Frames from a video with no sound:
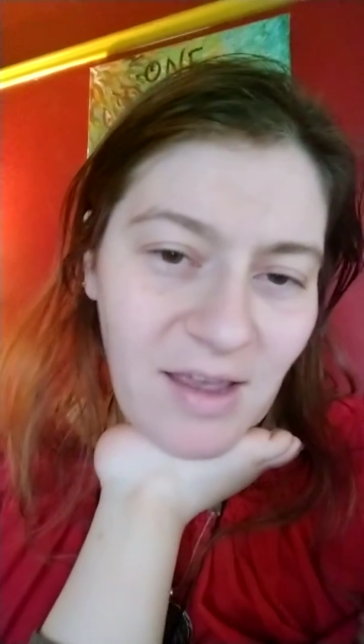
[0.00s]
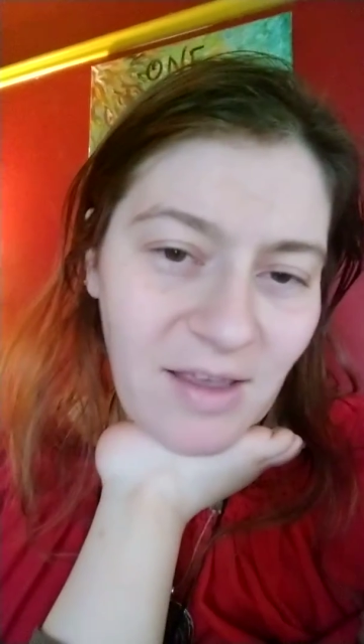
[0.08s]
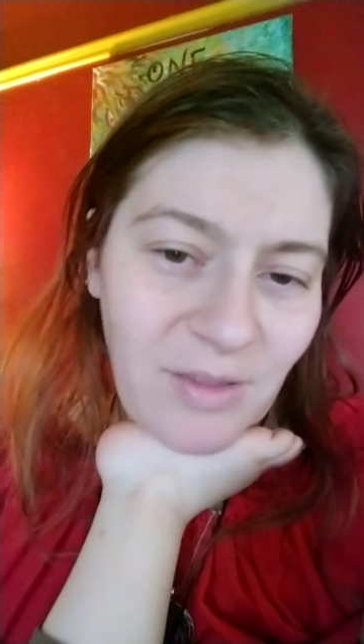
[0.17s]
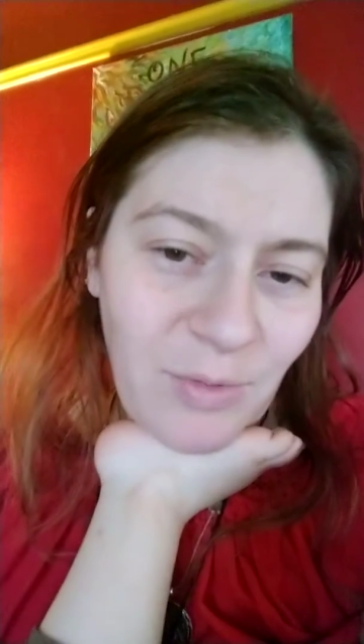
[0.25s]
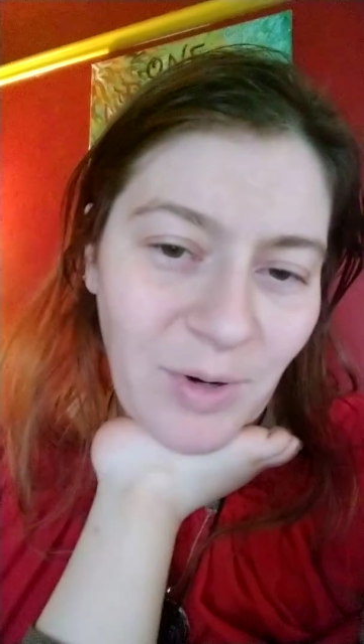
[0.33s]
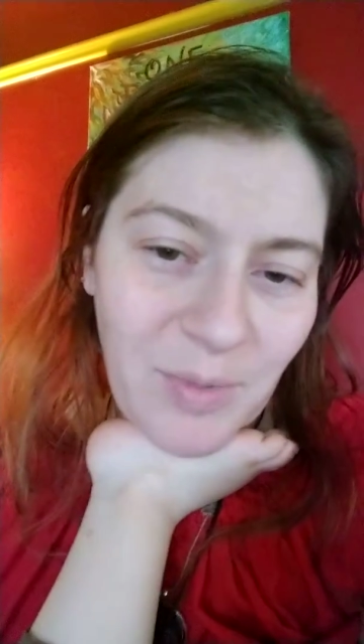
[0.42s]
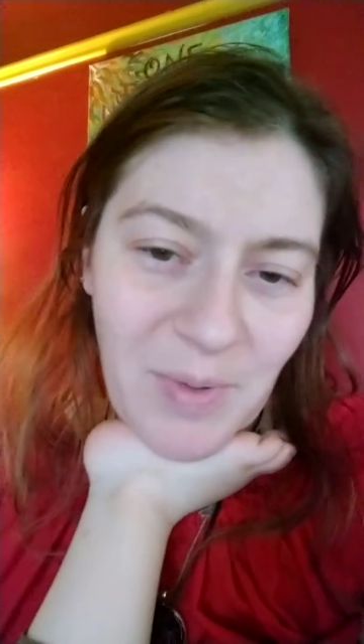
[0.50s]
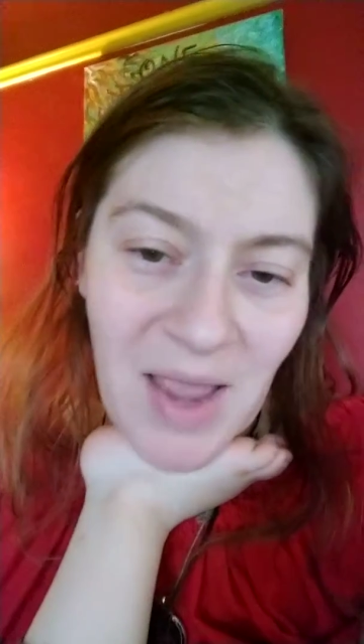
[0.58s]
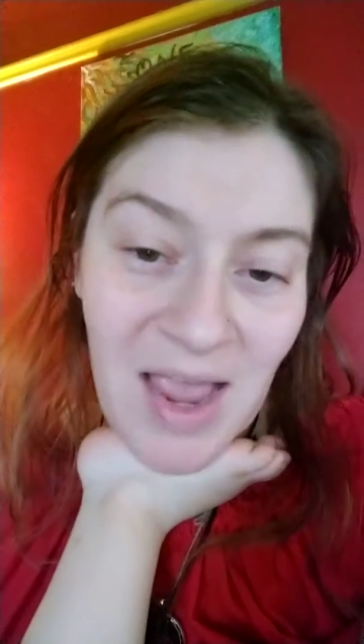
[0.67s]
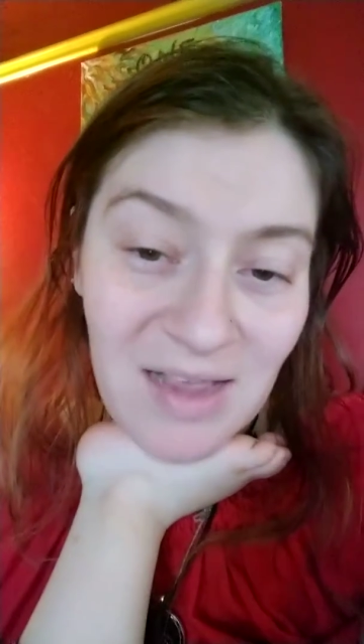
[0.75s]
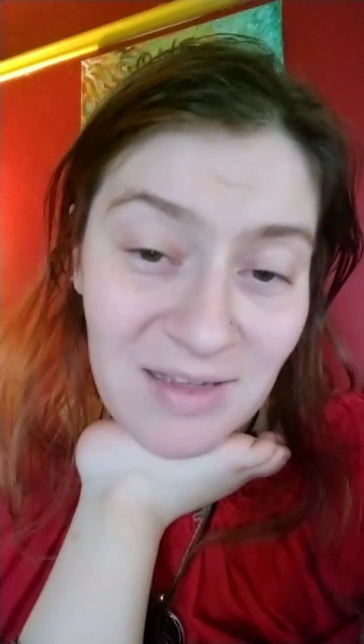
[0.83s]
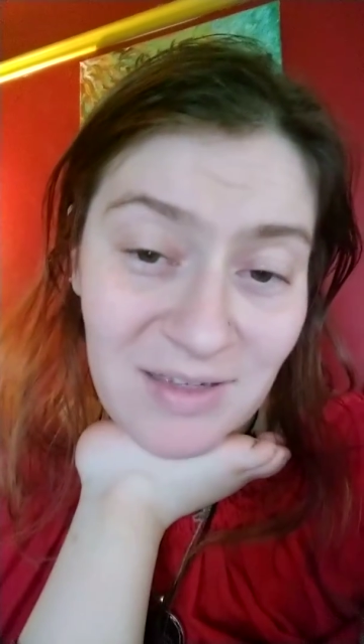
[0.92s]
The word
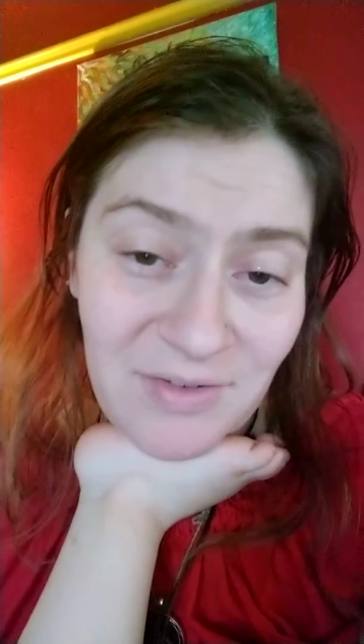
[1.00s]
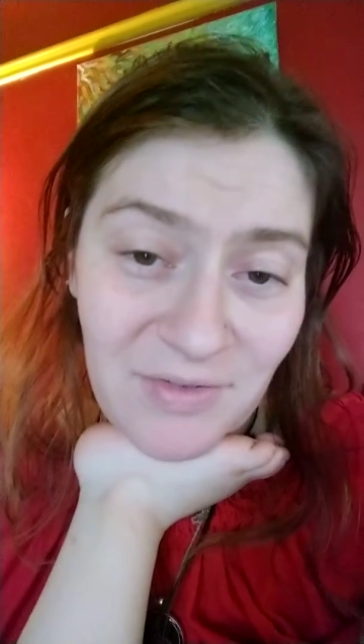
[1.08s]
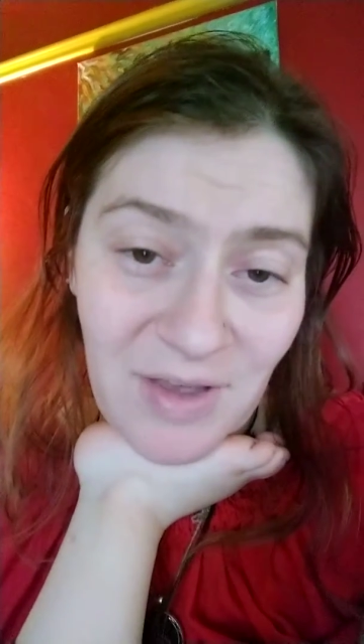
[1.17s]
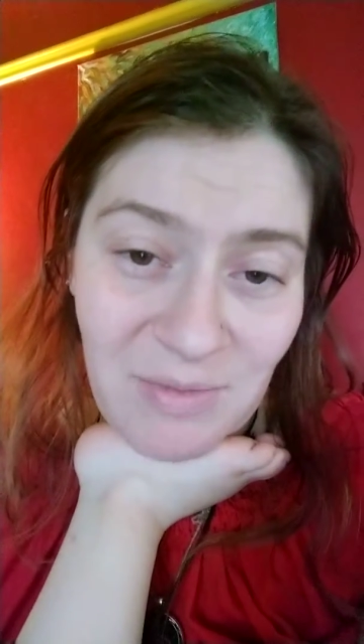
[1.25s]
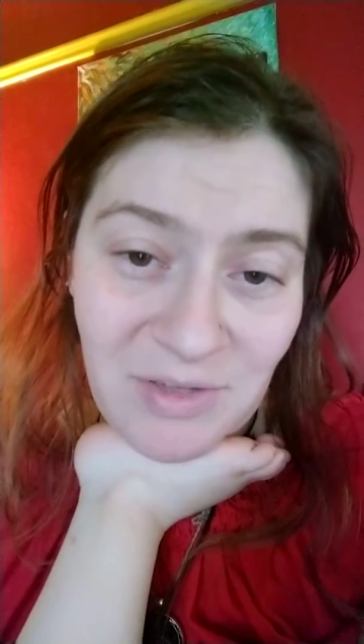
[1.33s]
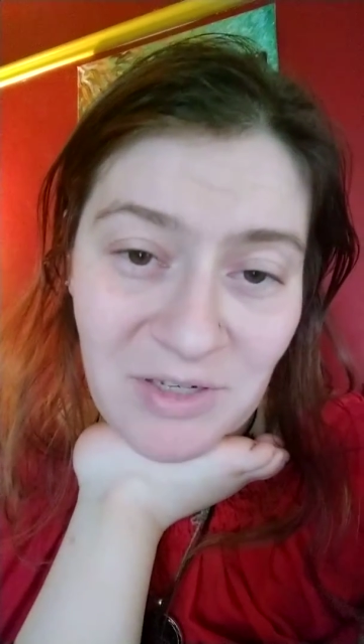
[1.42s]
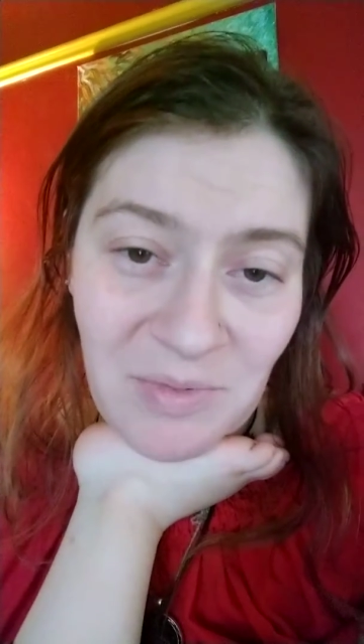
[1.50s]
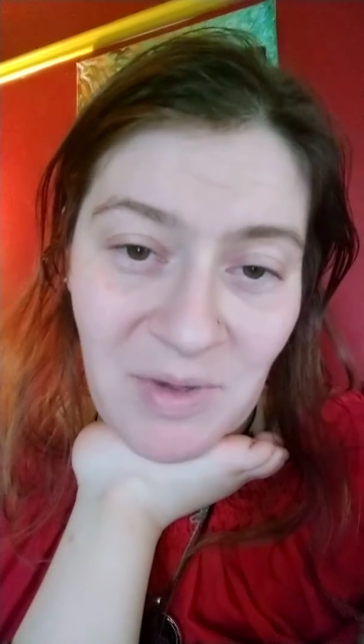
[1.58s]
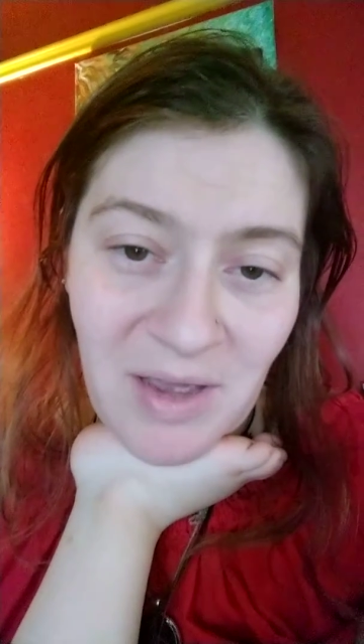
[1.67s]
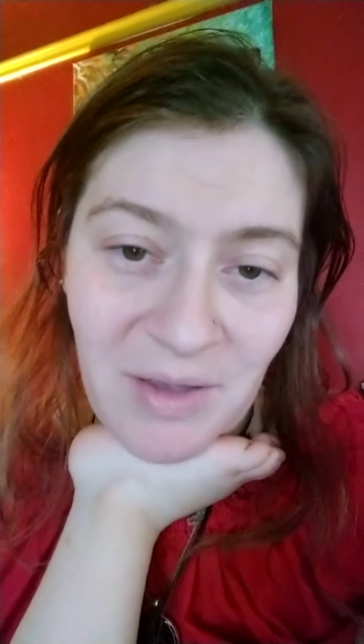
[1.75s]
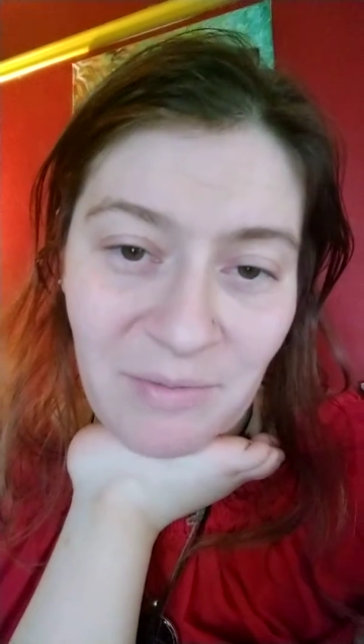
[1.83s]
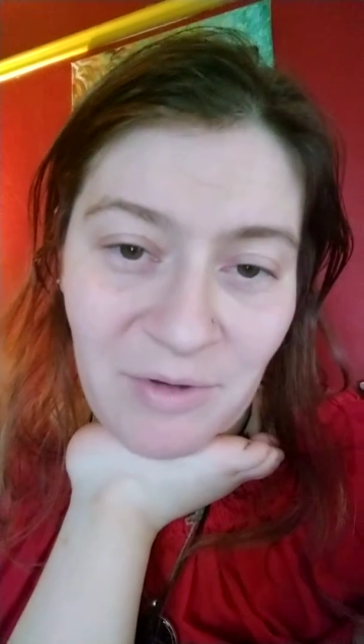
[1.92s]
passive comes to mind,